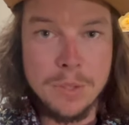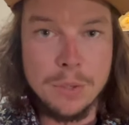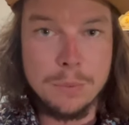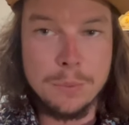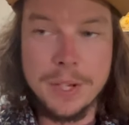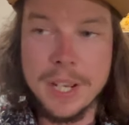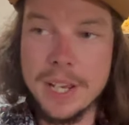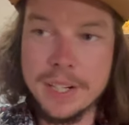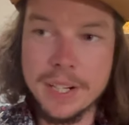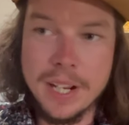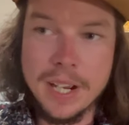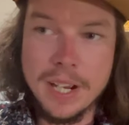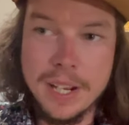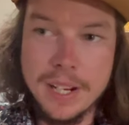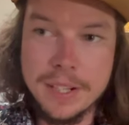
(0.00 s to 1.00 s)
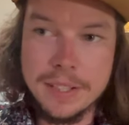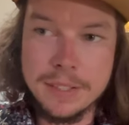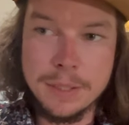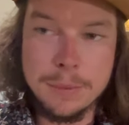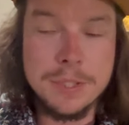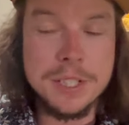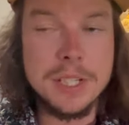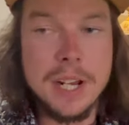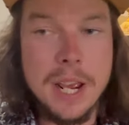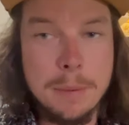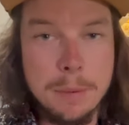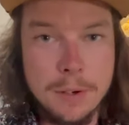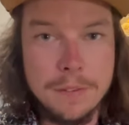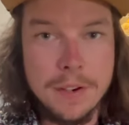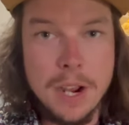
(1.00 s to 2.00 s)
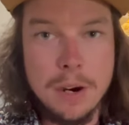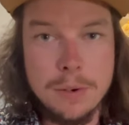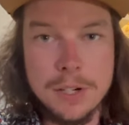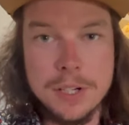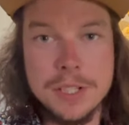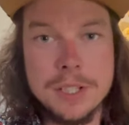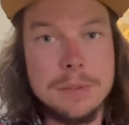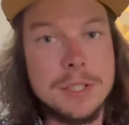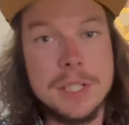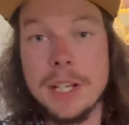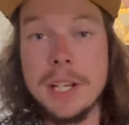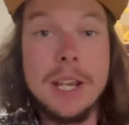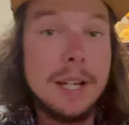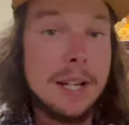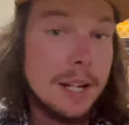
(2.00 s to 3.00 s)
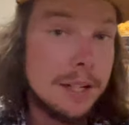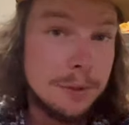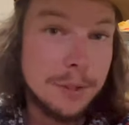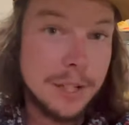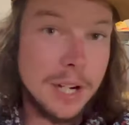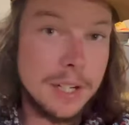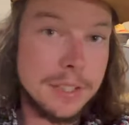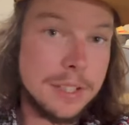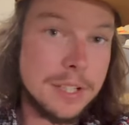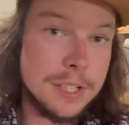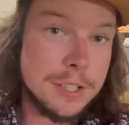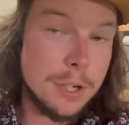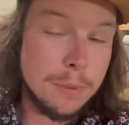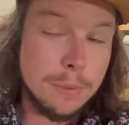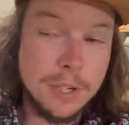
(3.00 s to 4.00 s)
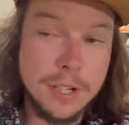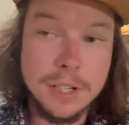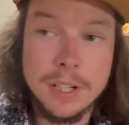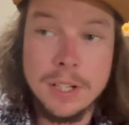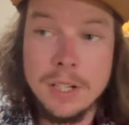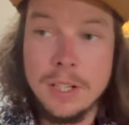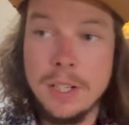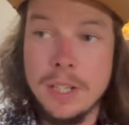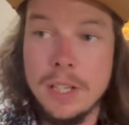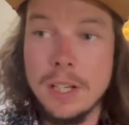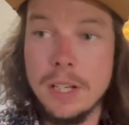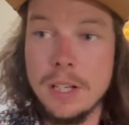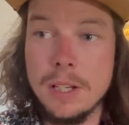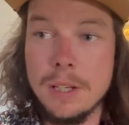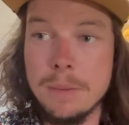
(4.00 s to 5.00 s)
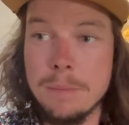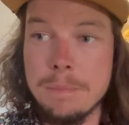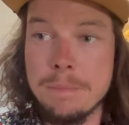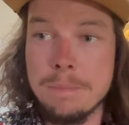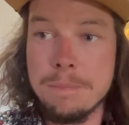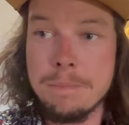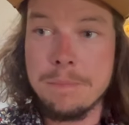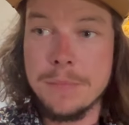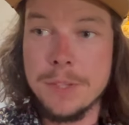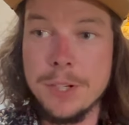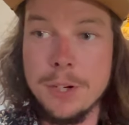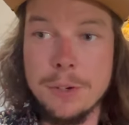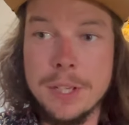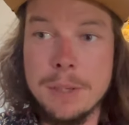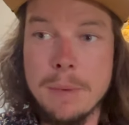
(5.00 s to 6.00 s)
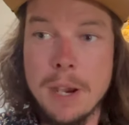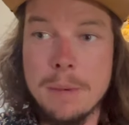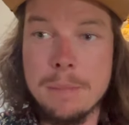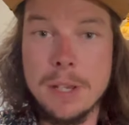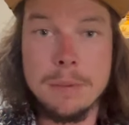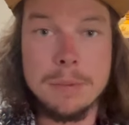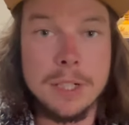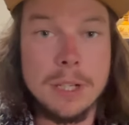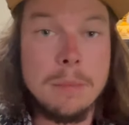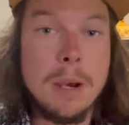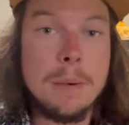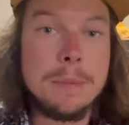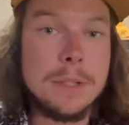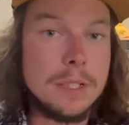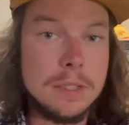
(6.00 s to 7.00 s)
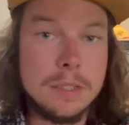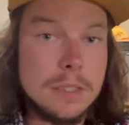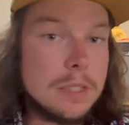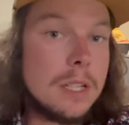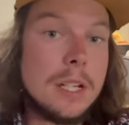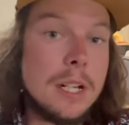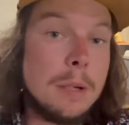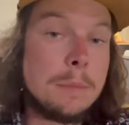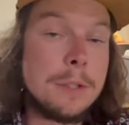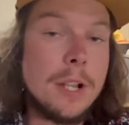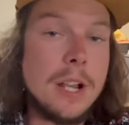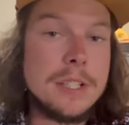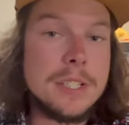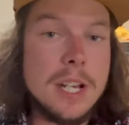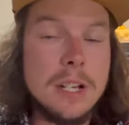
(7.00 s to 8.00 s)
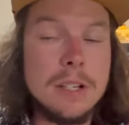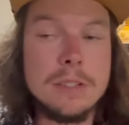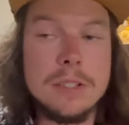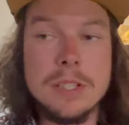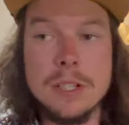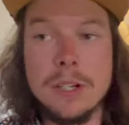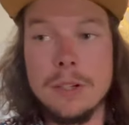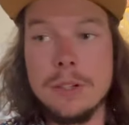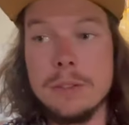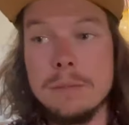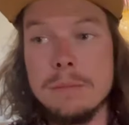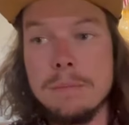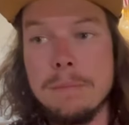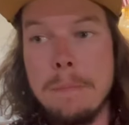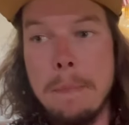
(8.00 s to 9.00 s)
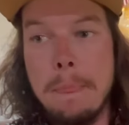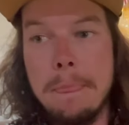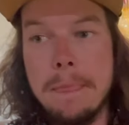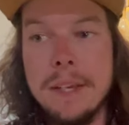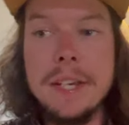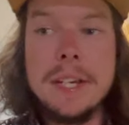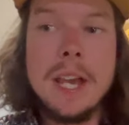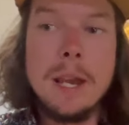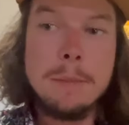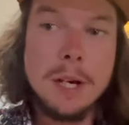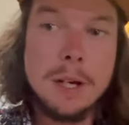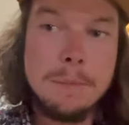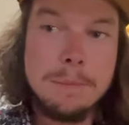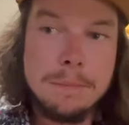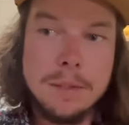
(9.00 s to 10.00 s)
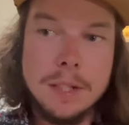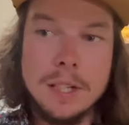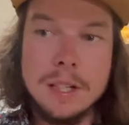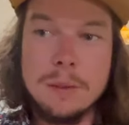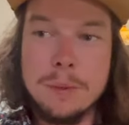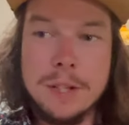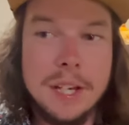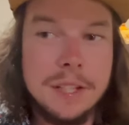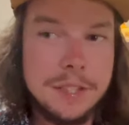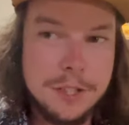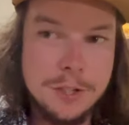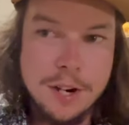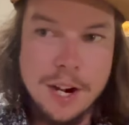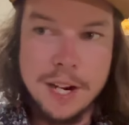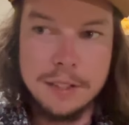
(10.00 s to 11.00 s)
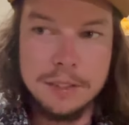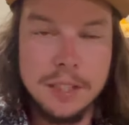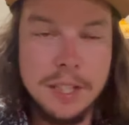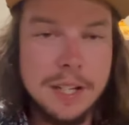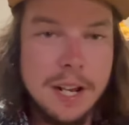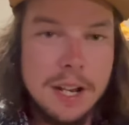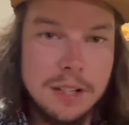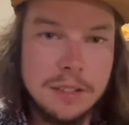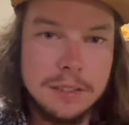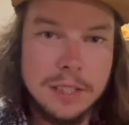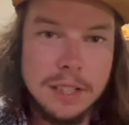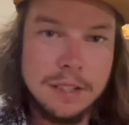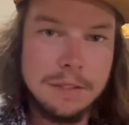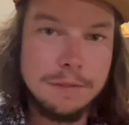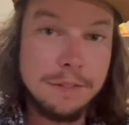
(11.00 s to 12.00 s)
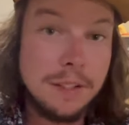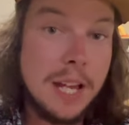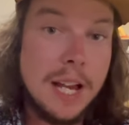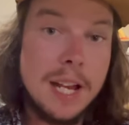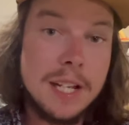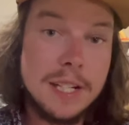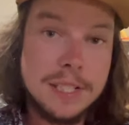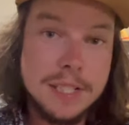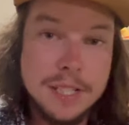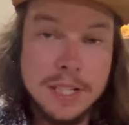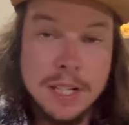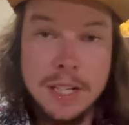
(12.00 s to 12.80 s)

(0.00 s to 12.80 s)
We had a guy that was a neighbor of ours that was like, hey, I know a guy that does dirt work. He might be able to come up and help you guys out. So he came up, we had the track laid out in flags,